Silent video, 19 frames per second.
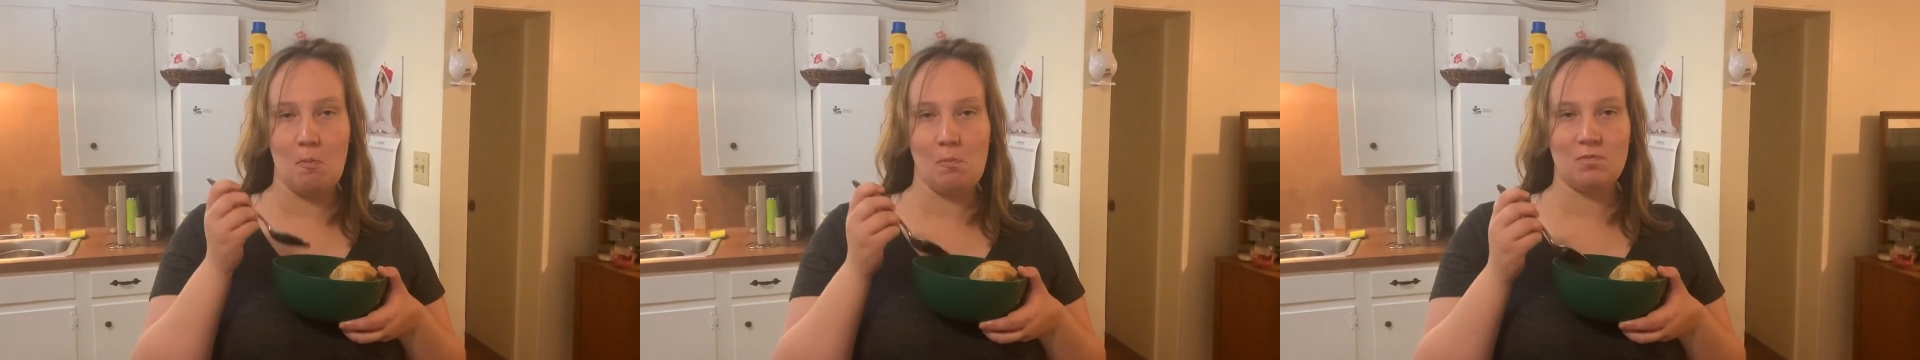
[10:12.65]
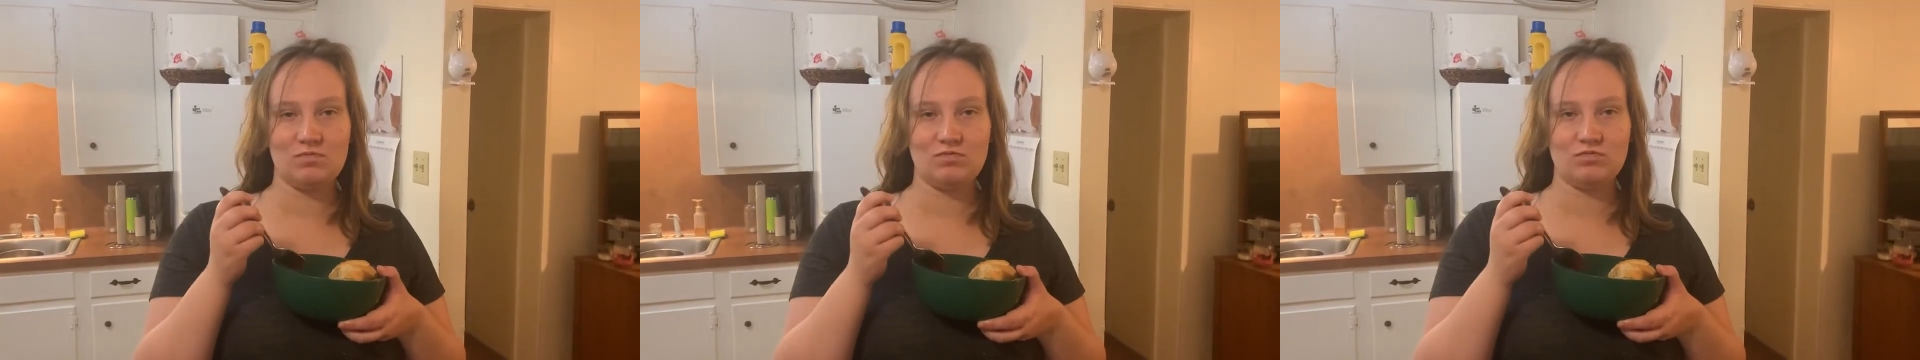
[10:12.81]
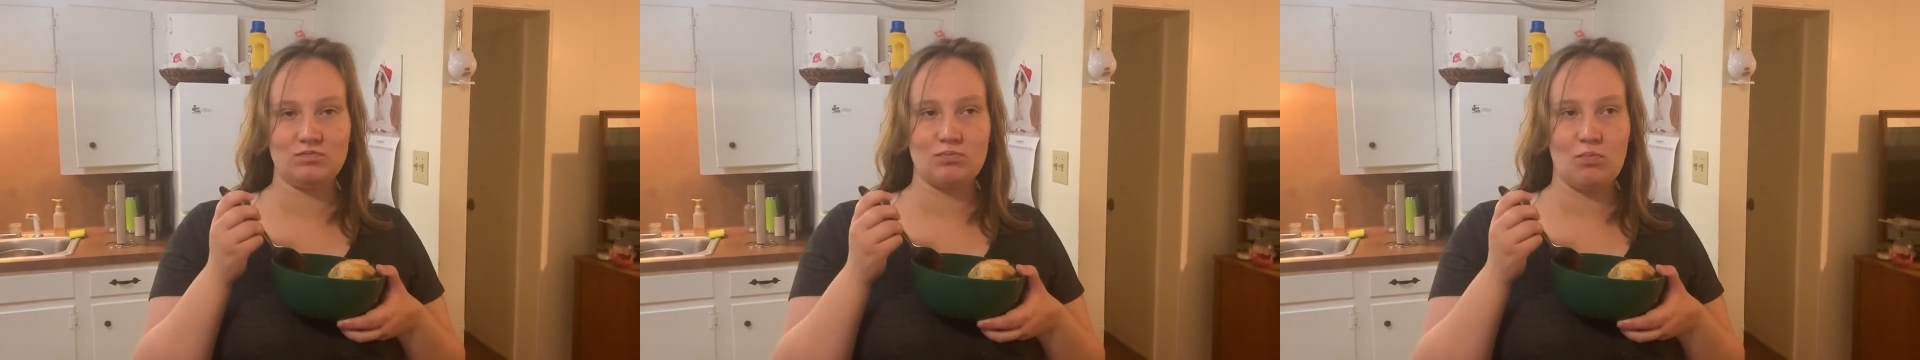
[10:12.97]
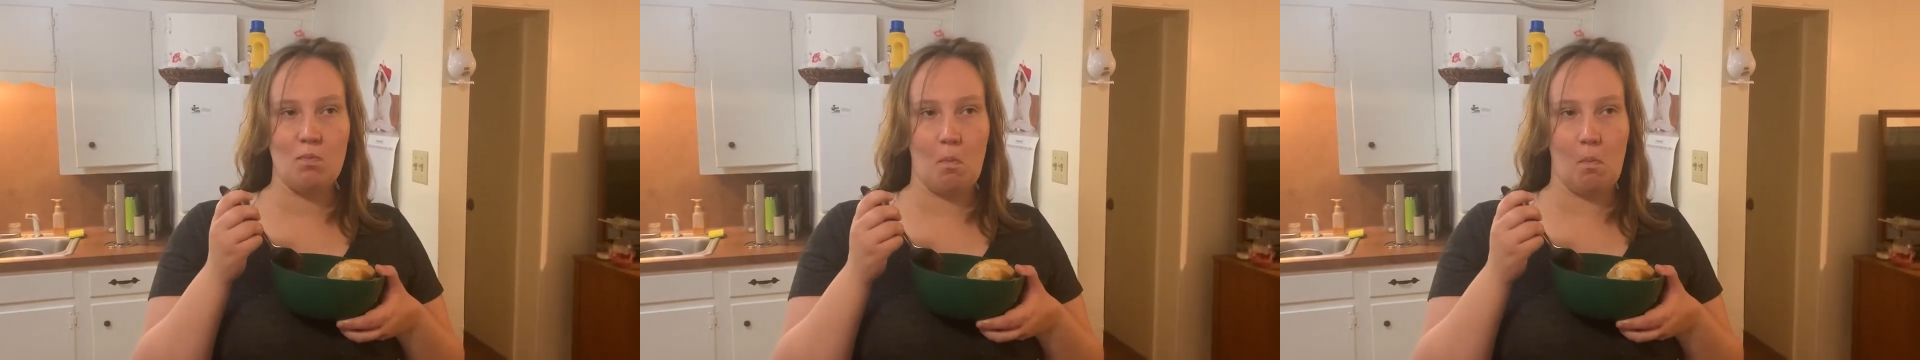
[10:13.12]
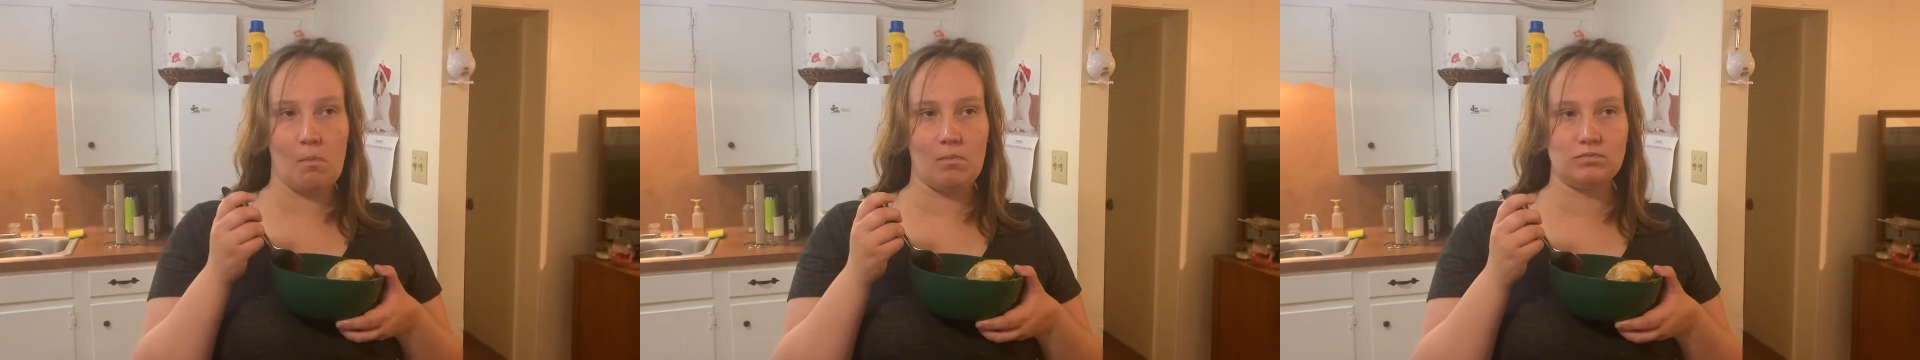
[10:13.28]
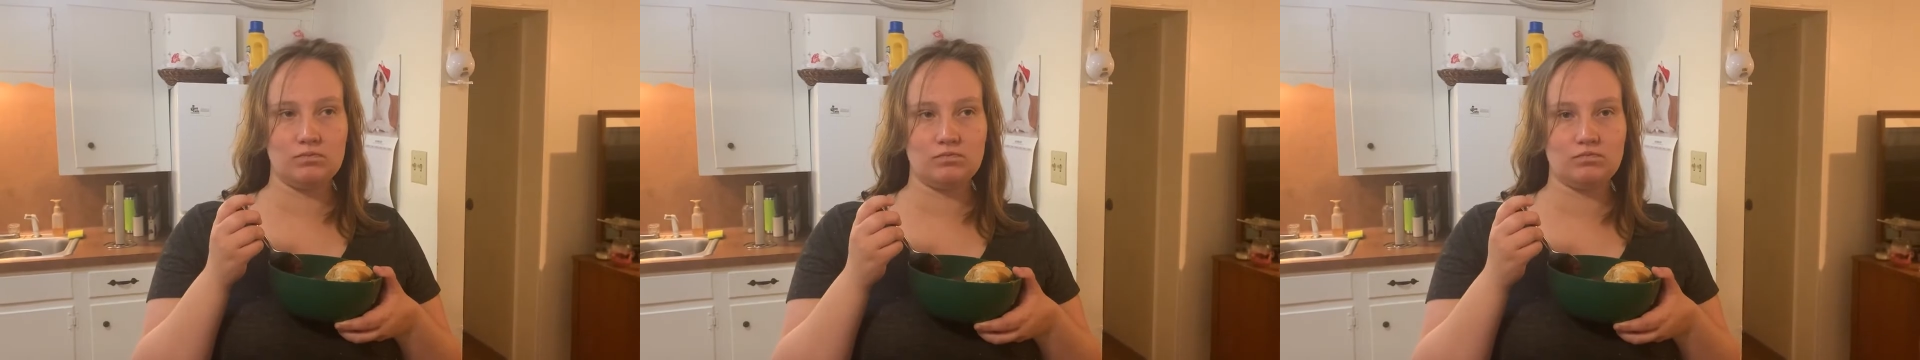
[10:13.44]
then feed it
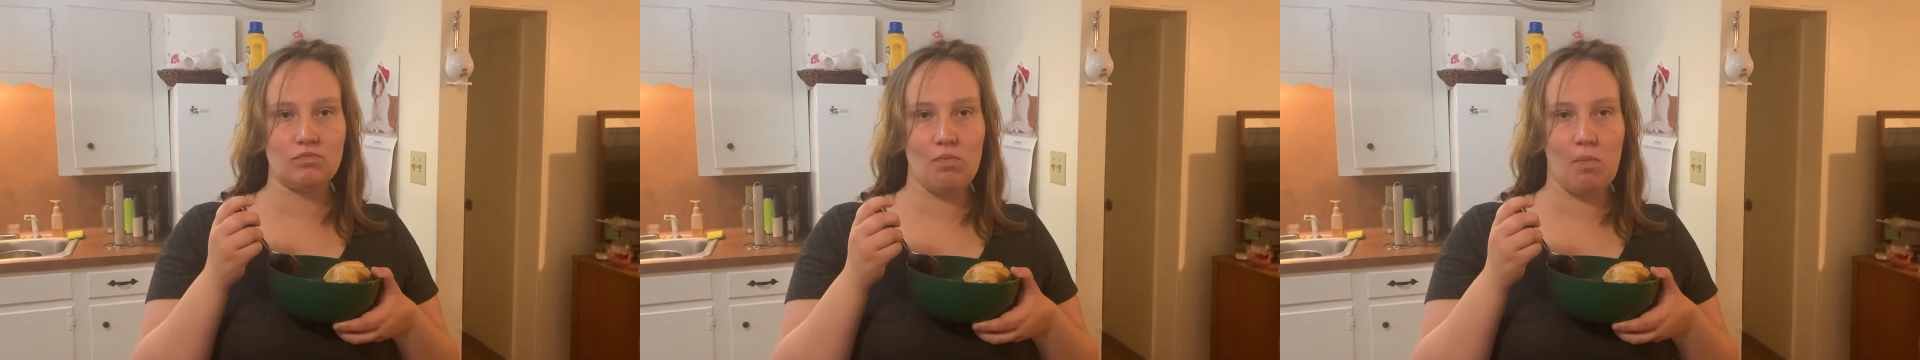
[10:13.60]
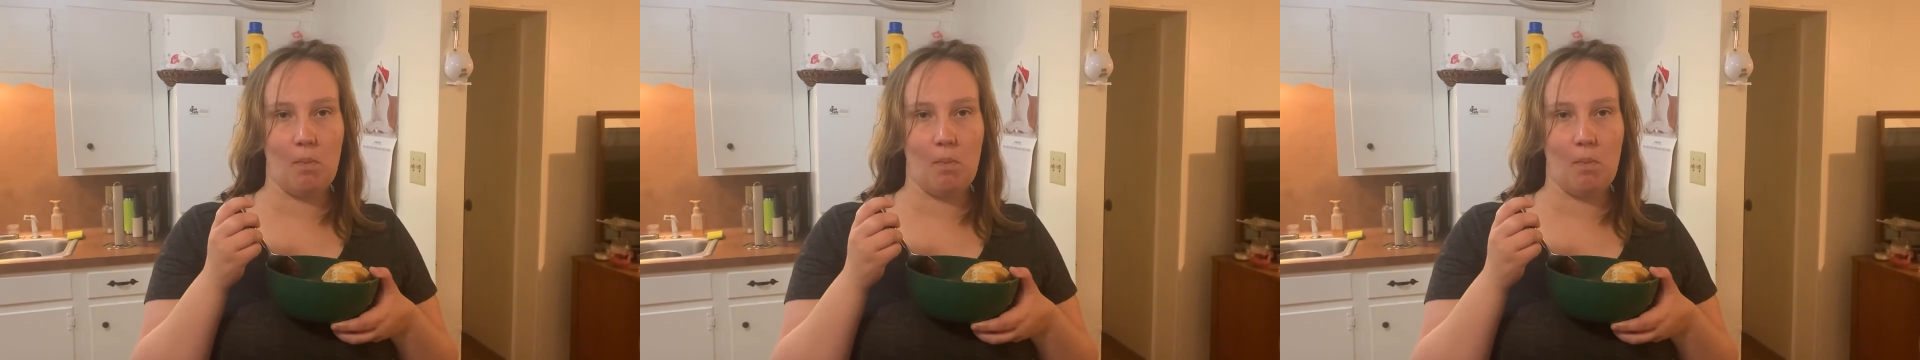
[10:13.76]
to a loved one.